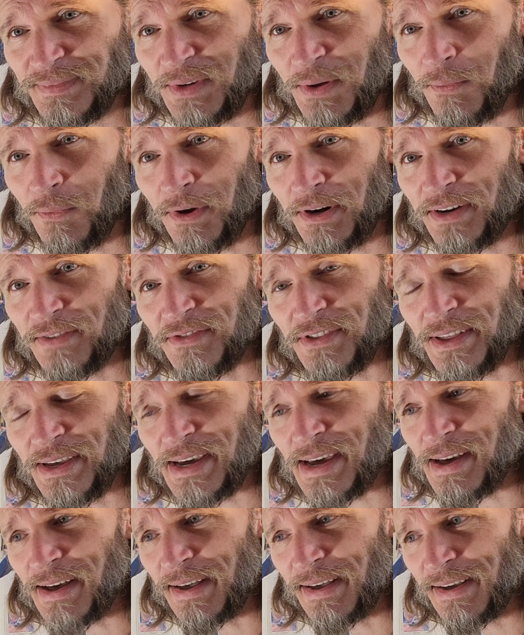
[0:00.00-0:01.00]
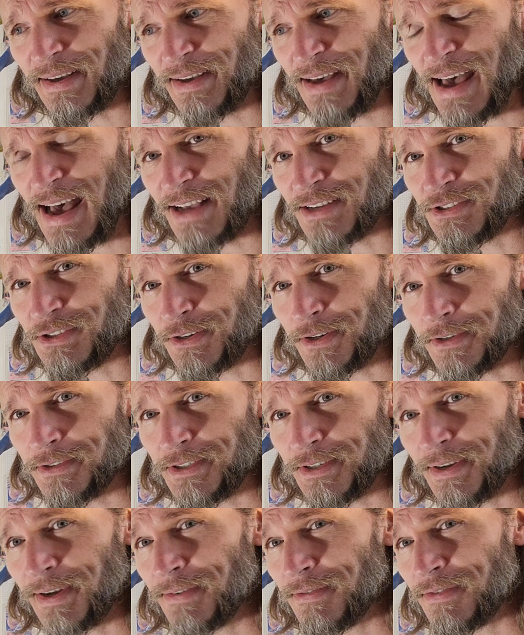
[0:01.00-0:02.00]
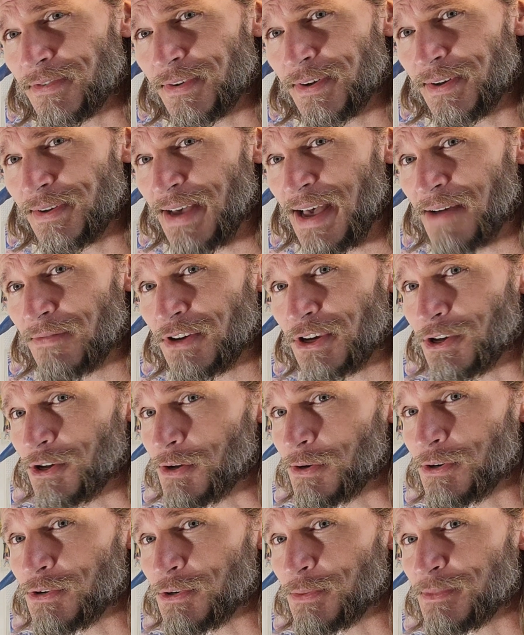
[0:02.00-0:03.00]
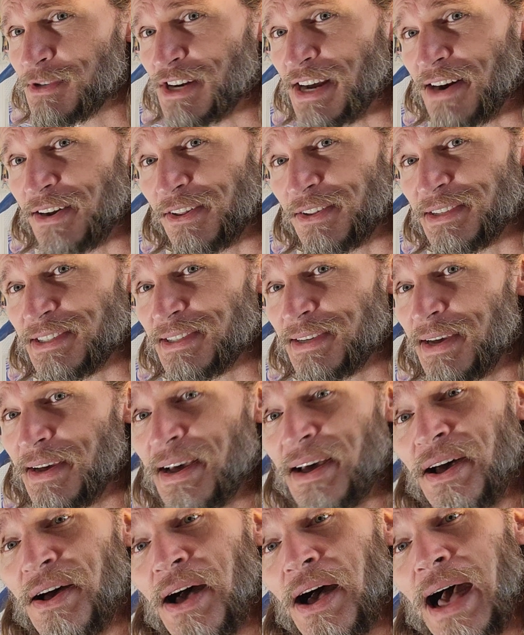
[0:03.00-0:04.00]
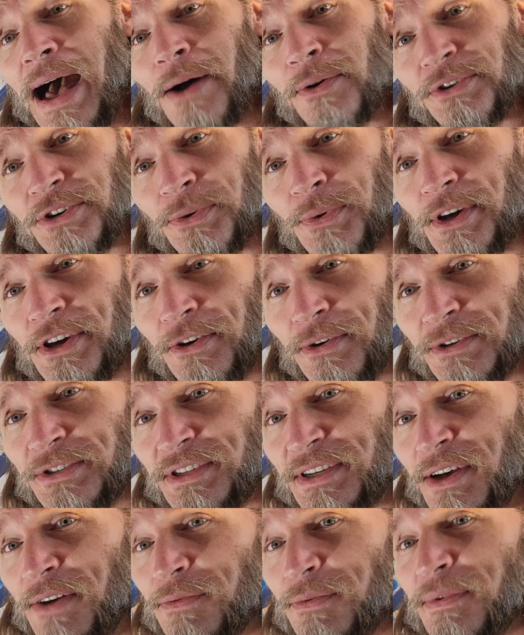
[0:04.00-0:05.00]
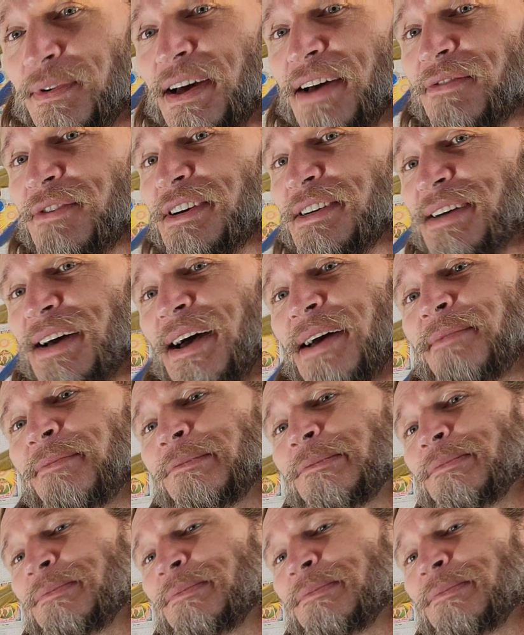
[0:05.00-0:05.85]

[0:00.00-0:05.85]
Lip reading: one of the hazards of having a YouTube channel is outdoing yourself every time.